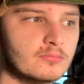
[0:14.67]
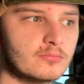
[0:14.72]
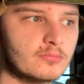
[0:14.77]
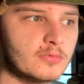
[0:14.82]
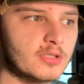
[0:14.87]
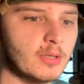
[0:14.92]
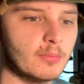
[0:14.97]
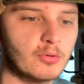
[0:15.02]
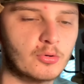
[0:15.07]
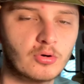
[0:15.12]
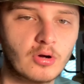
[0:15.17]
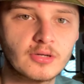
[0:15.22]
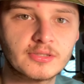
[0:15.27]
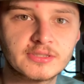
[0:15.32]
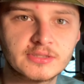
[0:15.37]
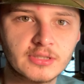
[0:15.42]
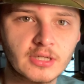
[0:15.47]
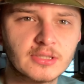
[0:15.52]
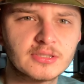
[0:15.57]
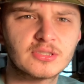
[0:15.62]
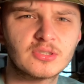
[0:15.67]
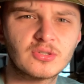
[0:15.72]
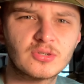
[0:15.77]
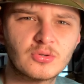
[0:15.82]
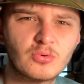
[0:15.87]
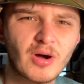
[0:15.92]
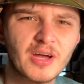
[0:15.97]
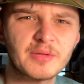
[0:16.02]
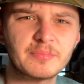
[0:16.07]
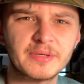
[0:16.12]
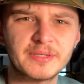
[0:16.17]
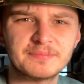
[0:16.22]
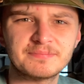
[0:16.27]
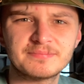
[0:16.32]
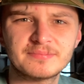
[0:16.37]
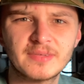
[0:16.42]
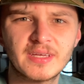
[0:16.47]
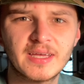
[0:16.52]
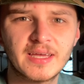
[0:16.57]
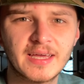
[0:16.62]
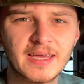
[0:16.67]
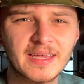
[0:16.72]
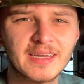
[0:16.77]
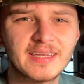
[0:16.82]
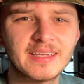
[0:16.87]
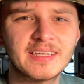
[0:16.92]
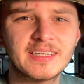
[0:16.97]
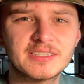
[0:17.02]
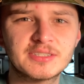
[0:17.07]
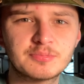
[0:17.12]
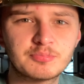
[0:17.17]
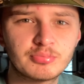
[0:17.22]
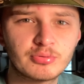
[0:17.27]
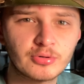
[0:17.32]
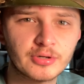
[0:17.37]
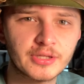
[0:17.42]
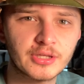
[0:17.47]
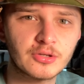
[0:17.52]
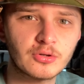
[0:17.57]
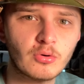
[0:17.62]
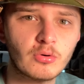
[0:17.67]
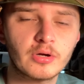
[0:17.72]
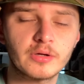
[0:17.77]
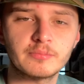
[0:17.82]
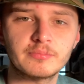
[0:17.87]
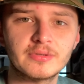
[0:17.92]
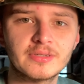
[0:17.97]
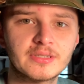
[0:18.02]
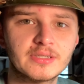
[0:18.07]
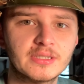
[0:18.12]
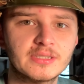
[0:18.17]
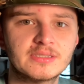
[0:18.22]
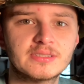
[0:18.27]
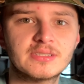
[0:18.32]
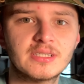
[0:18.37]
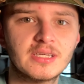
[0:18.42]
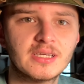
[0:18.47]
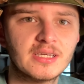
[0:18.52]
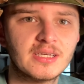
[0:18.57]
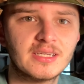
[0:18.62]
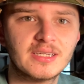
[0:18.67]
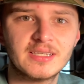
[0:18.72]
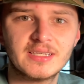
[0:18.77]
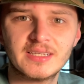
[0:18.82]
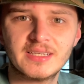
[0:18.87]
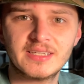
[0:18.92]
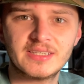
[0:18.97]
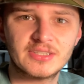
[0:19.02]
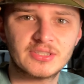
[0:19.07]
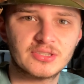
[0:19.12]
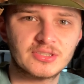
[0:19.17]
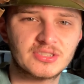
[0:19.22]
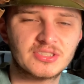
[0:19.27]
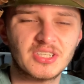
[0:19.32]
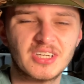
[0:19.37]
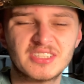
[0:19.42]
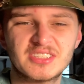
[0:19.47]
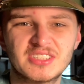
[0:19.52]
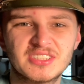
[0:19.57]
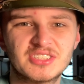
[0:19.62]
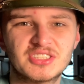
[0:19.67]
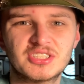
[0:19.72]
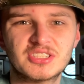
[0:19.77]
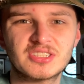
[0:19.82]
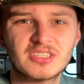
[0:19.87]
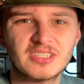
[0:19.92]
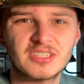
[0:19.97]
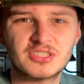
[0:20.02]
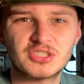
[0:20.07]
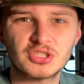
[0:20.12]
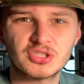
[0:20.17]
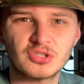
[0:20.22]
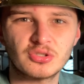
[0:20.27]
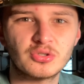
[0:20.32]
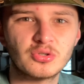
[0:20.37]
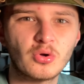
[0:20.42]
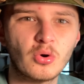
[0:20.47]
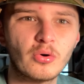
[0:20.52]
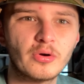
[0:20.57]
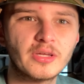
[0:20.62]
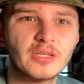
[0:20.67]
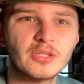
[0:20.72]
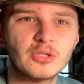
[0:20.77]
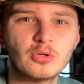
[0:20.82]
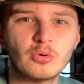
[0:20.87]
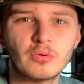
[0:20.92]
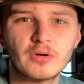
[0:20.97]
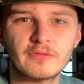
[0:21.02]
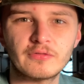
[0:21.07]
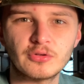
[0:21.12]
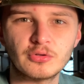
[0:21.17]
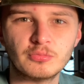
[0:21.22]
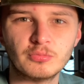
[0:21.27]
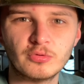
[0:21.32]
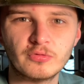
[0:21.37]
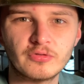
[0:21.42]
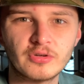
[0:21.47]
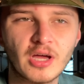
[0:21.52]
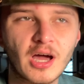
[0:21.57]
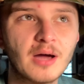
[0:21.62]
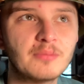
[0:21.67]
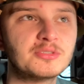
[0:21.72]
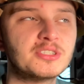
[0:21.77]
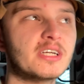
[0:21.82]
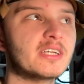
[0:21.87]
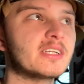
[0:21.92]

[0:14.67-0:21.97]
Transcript: come across dust quite a bit, and it gets pretty annoying because dust is just annoying. You know, whenever you move an object,